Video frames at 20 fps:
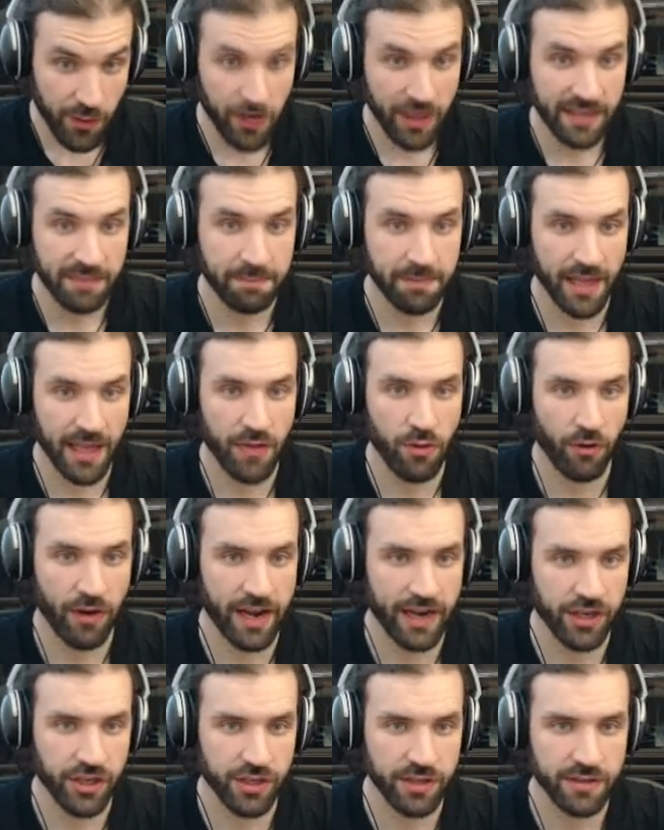you can plan your
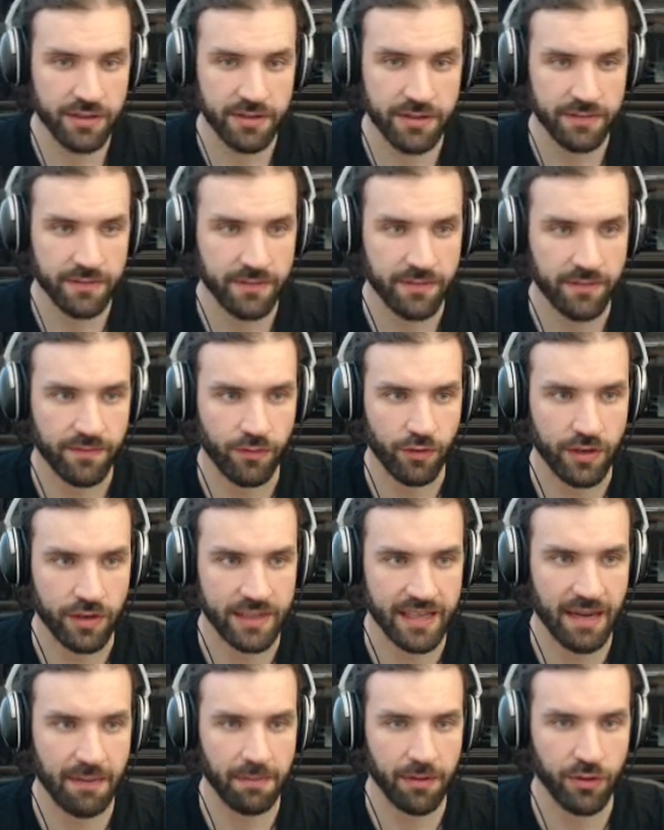actions. For
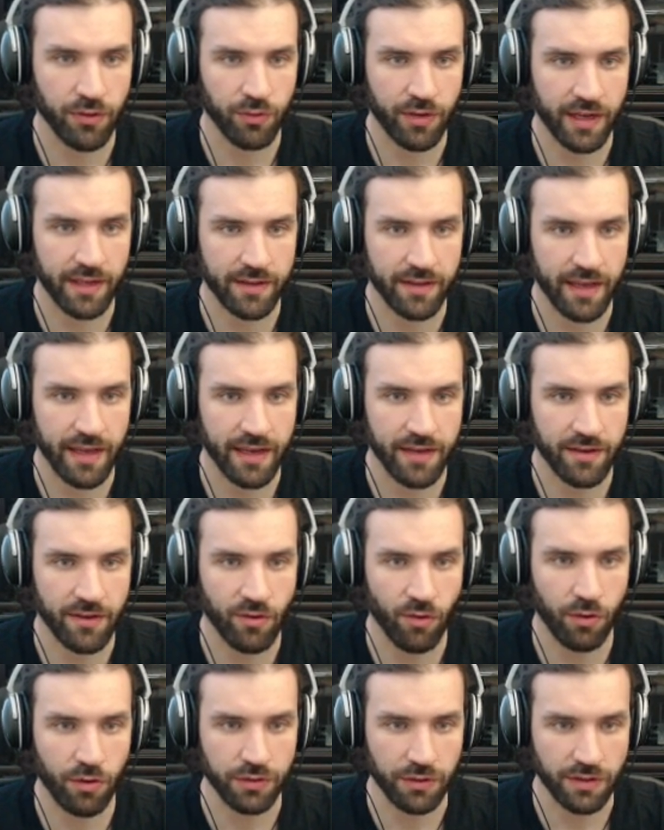example, you can like
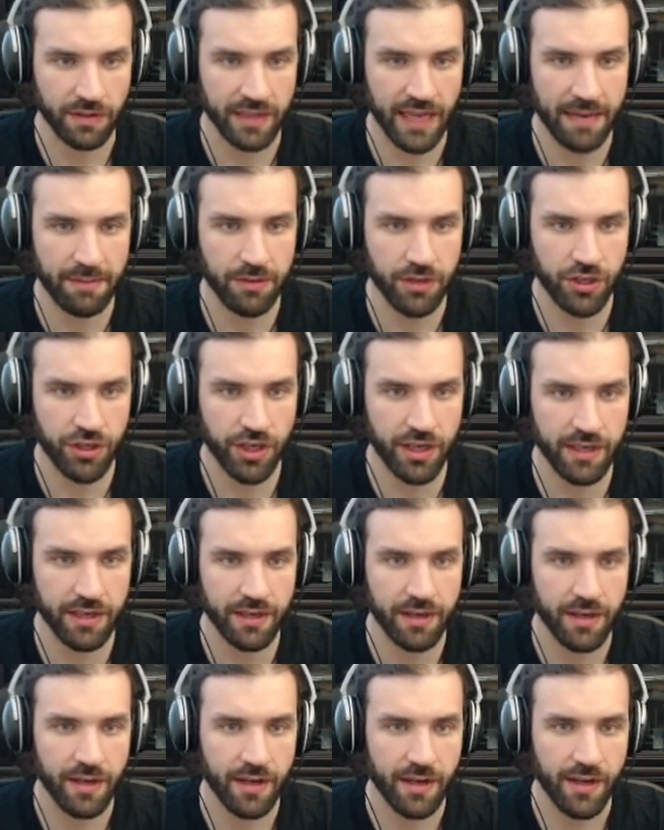go into the time machine,